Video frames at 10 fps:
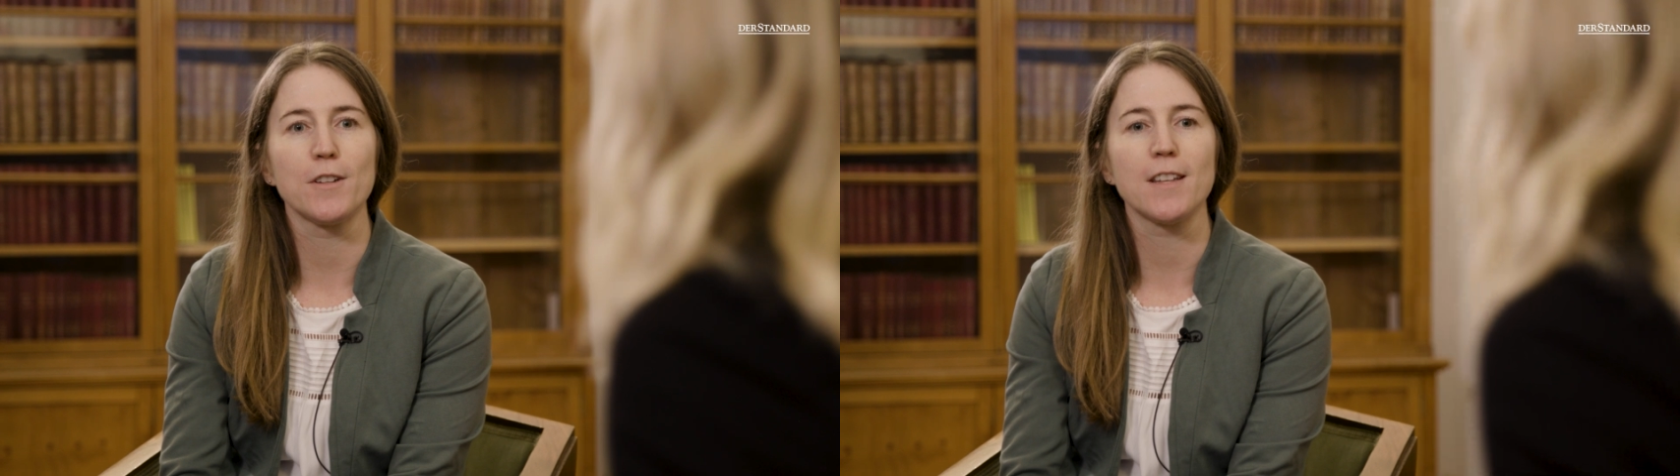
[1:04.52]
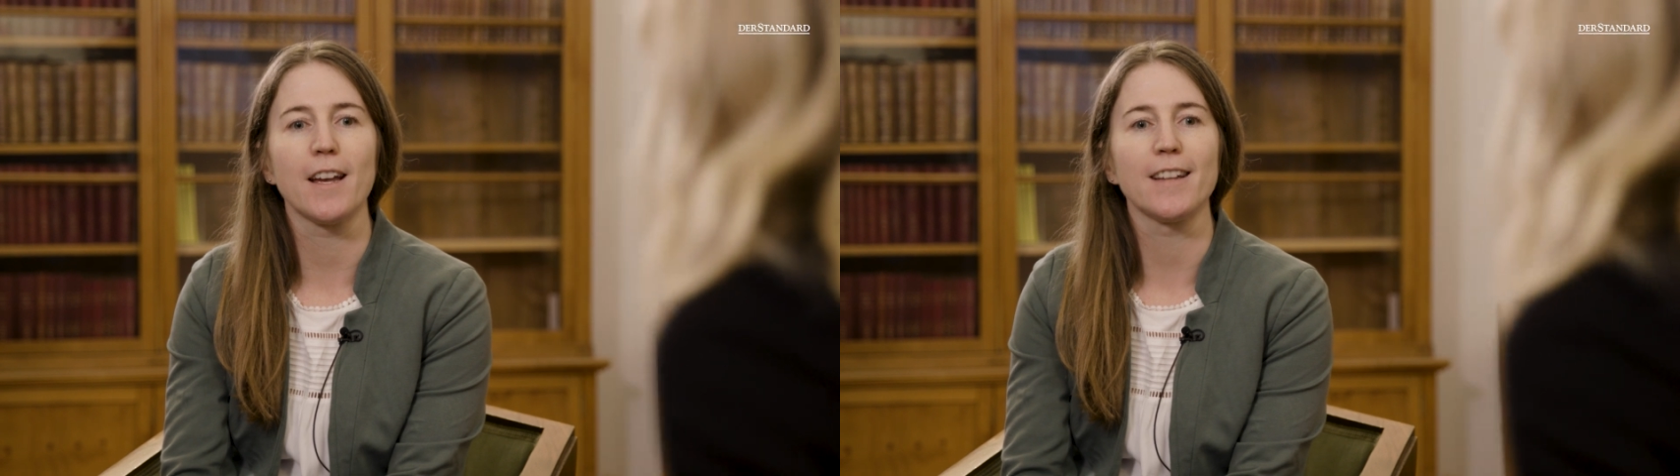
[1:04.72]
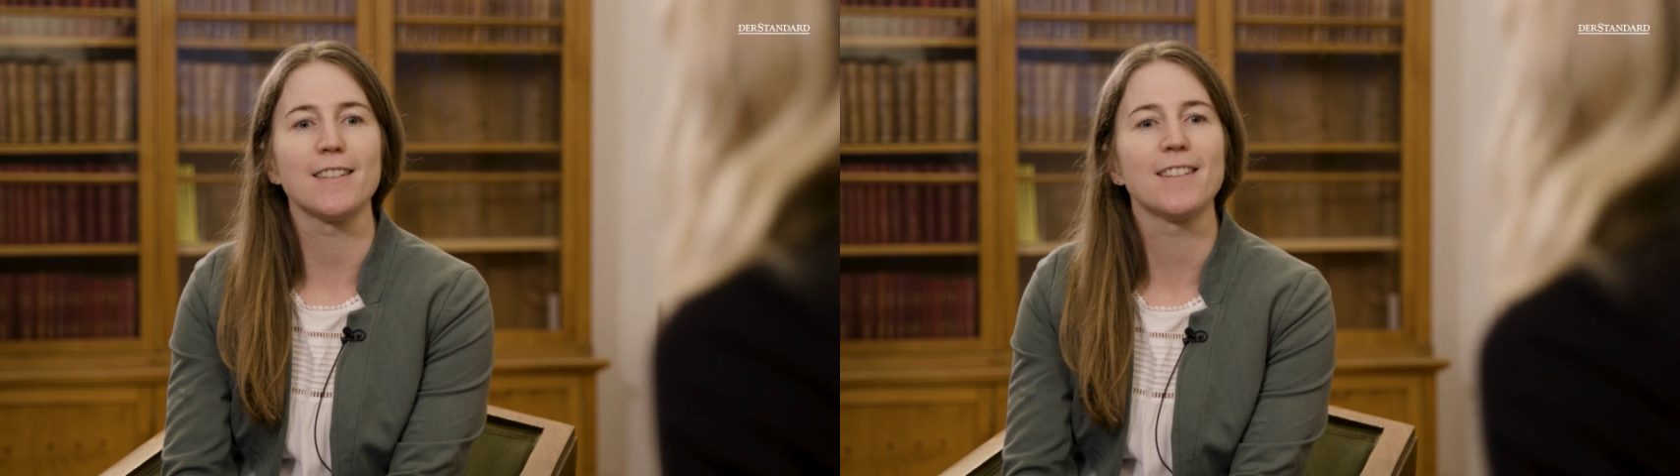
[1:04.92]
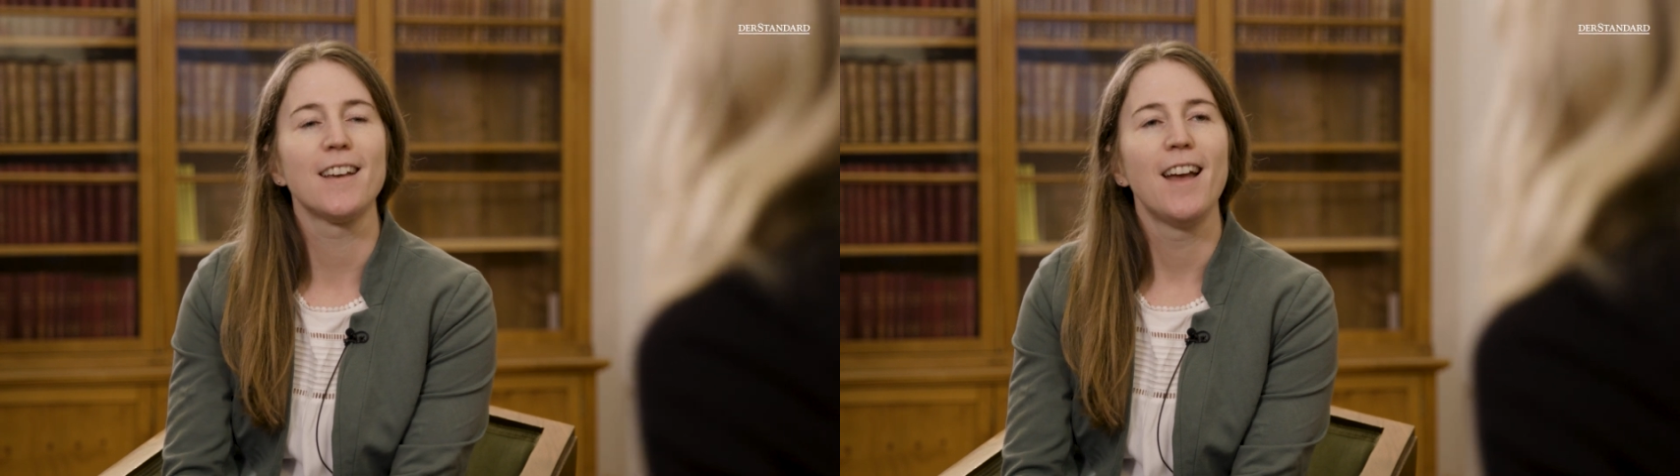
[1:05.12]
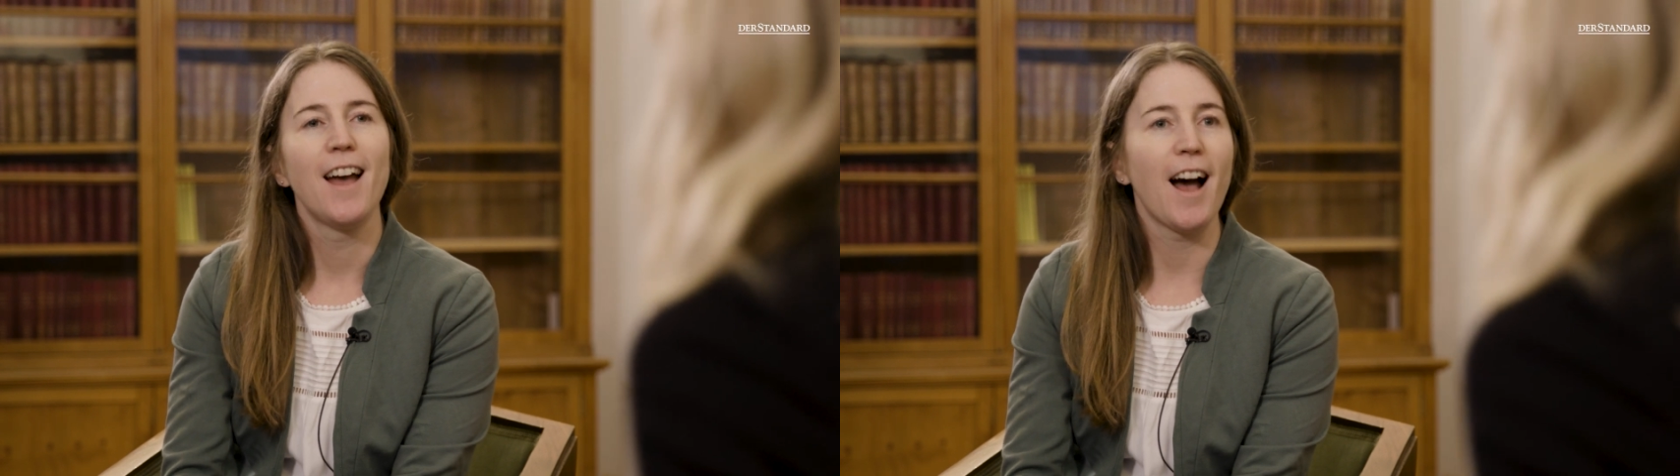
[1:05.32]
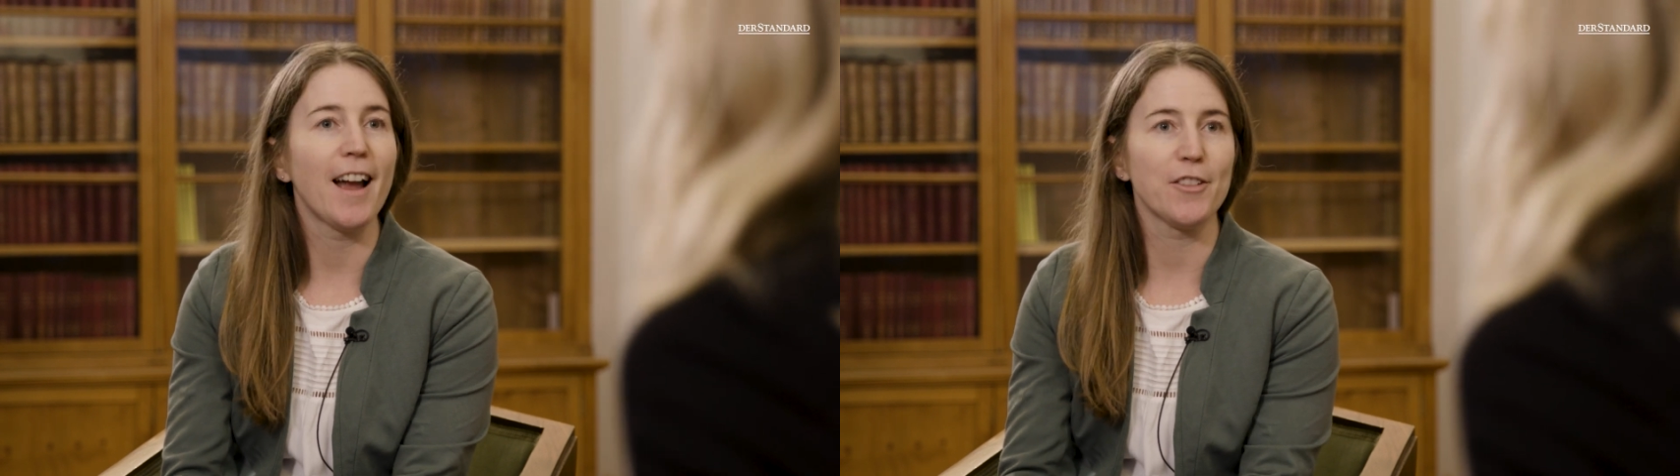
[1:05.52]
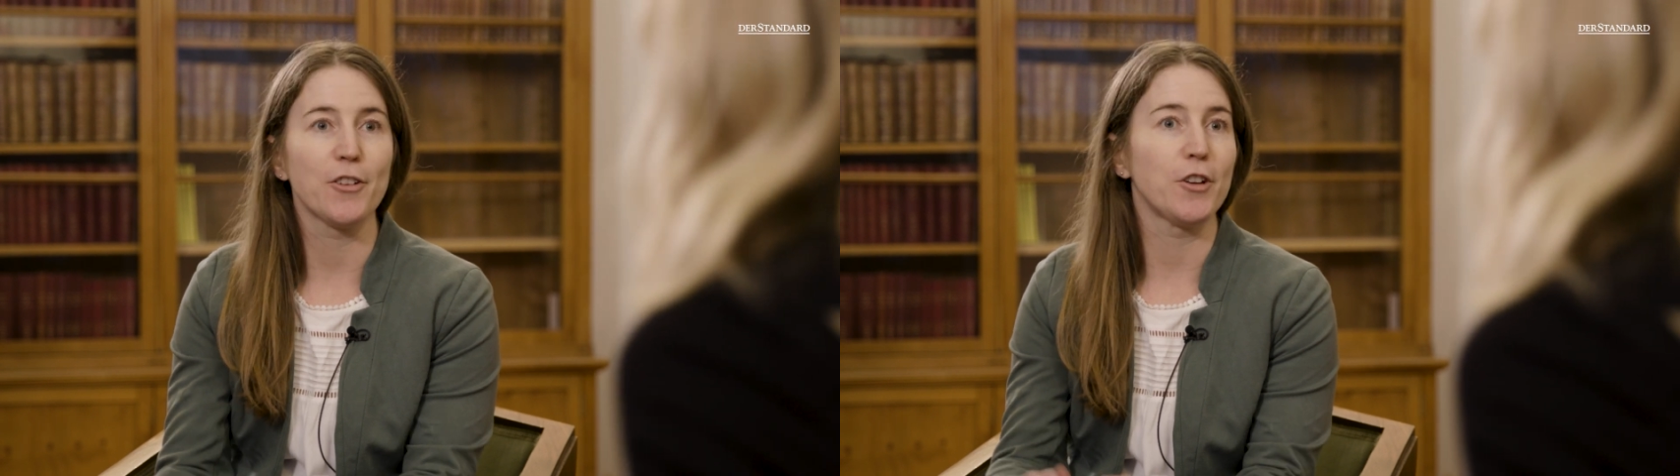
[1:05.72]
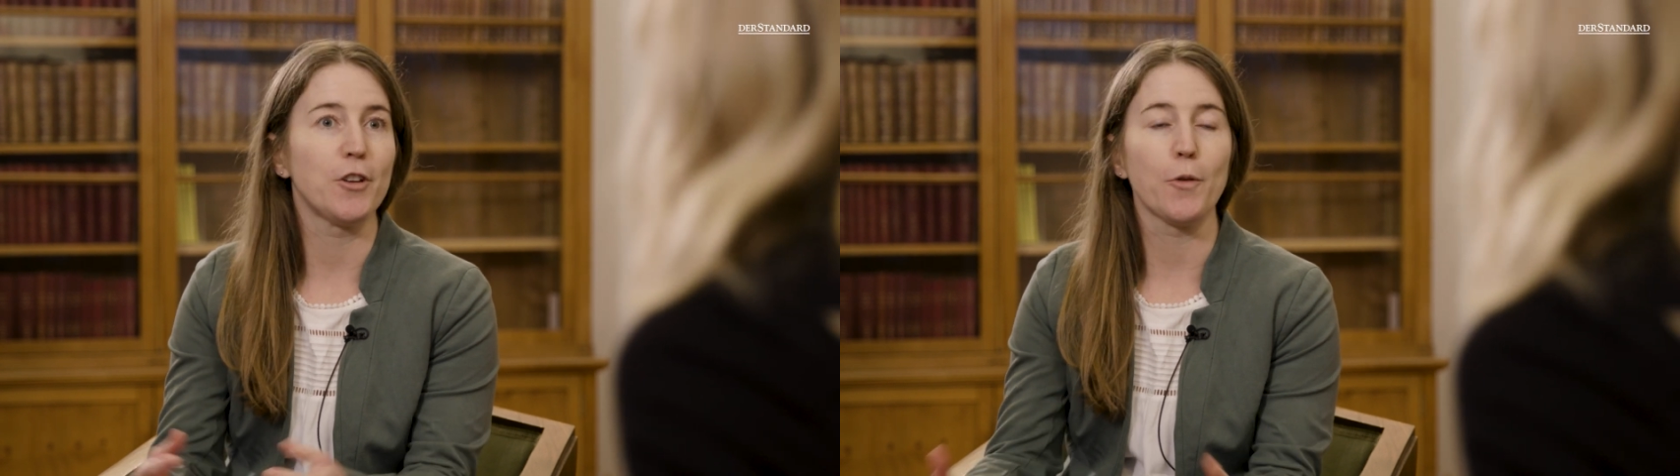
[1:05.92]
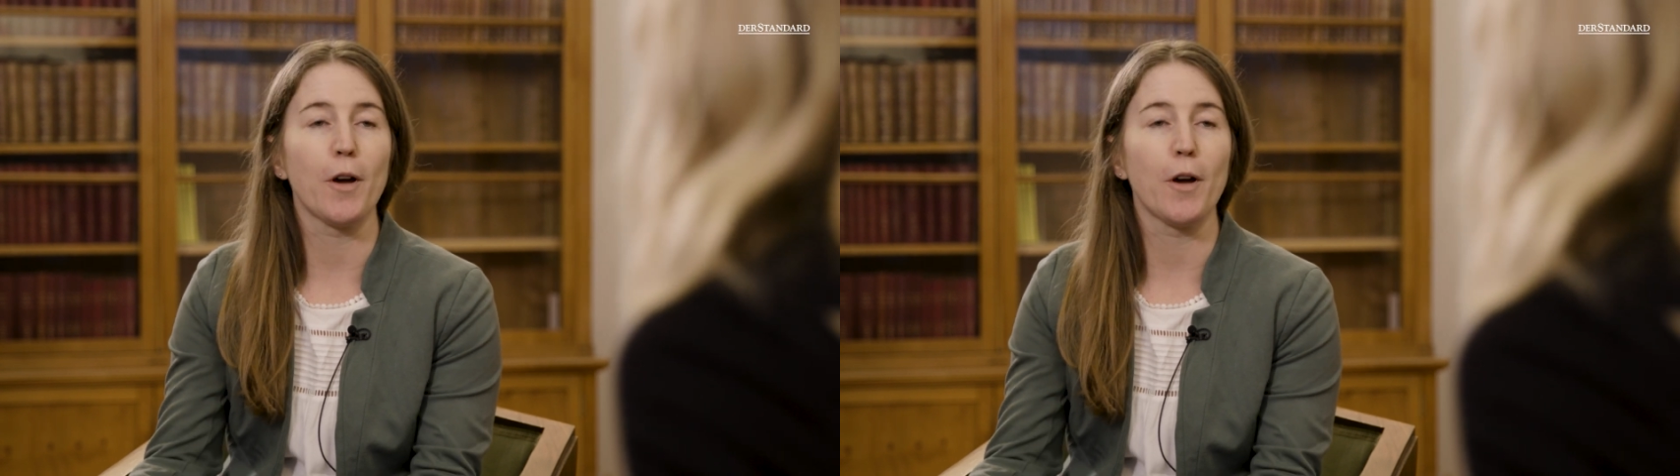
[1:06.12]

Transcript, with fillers: or science, either, you know,